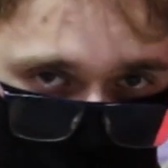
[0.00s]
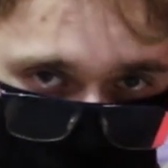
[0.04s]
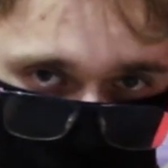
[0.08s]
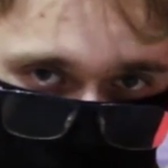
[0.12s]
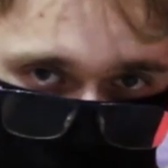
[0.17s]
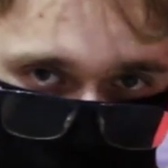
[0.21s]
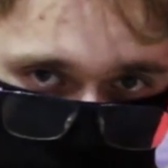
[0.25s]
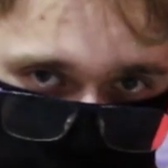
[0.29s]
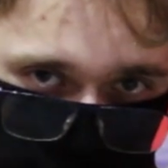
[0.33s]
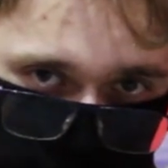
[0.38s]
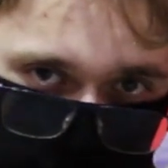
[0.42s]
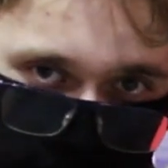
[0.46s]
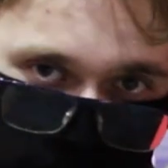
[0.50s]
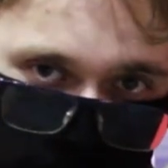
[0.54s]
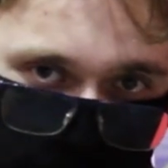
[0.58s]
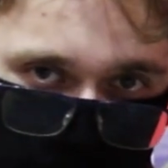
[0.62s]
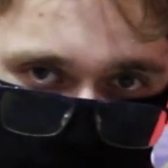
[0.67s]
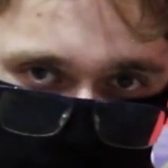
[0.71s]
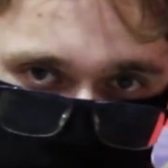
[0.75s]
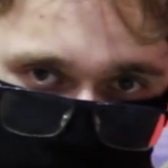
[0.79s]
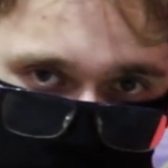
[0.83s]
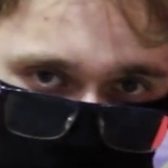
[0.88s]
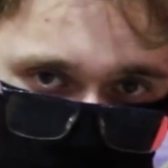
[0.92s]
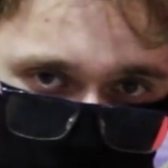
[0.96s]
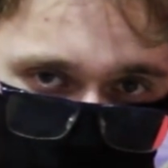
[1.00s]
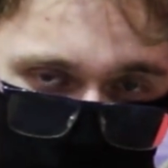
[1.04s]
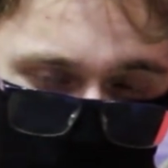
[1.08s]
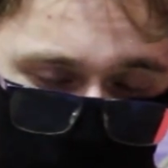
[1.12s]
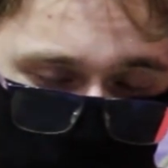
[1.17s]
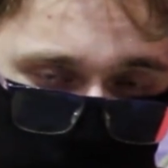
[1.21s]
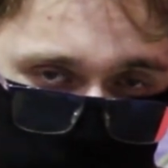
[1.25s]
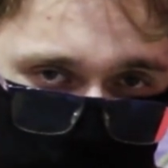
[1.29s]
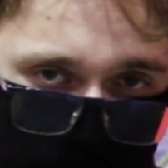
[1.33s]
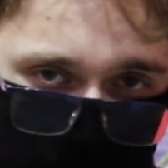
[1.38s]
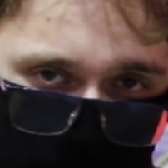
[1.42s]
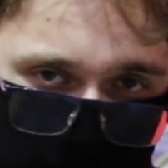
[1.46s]
or 600
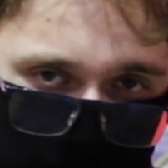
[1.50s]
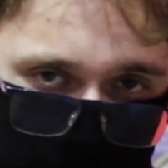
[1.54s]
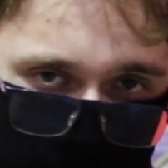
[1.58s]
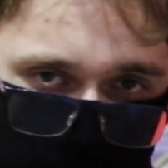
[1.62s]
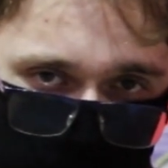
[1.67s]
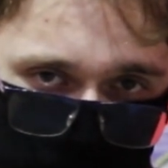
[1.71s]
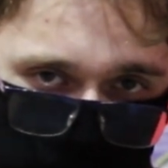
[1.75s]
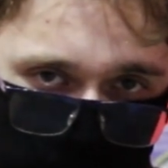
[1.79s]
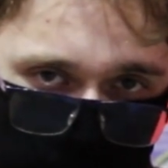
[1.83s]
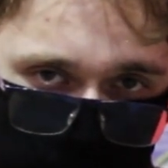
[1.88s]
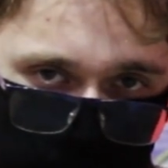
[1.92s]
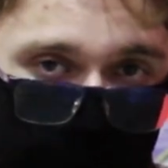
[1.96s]
rounds per minute,